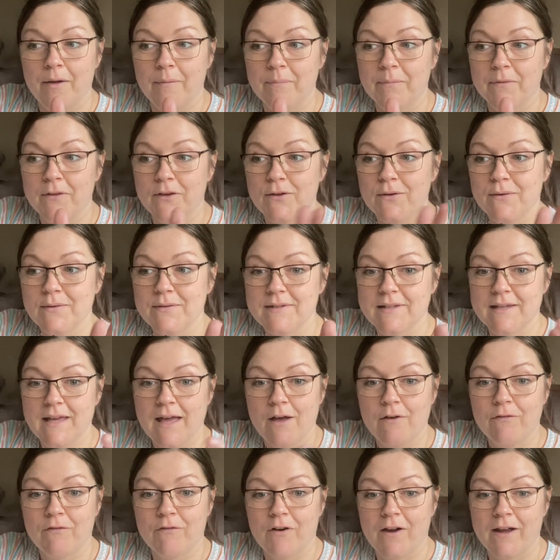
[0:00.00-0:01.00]
use the
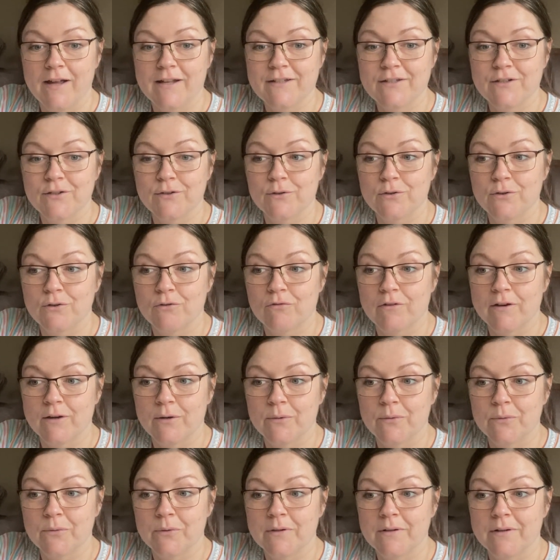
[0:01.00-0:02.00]
air fryer to
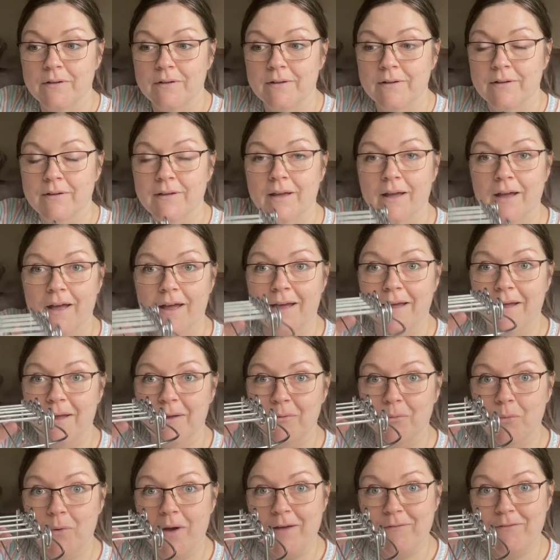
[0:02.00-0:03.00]
grill
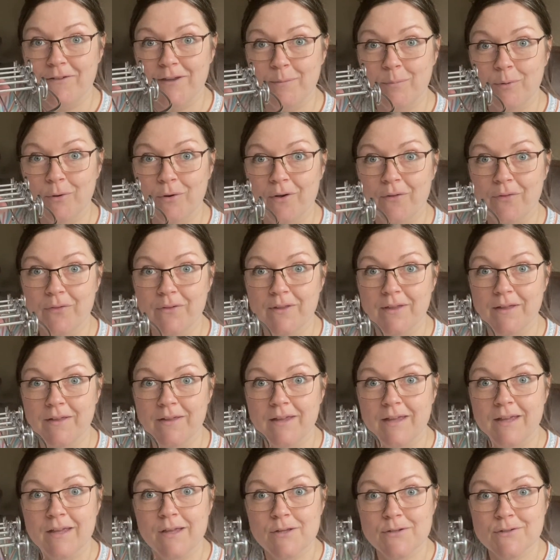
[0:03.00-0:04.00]
whatever you put on the
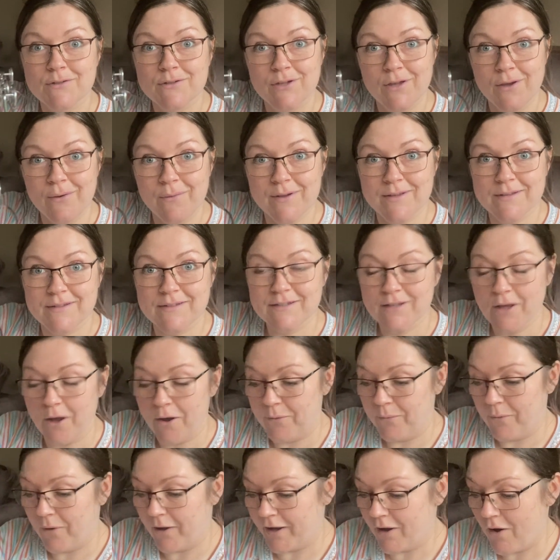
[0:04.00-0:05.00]
skewers.
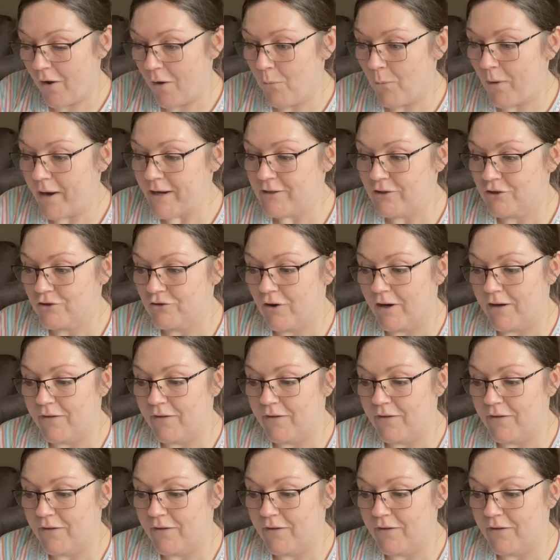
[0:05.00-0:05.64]
So I can't wait to try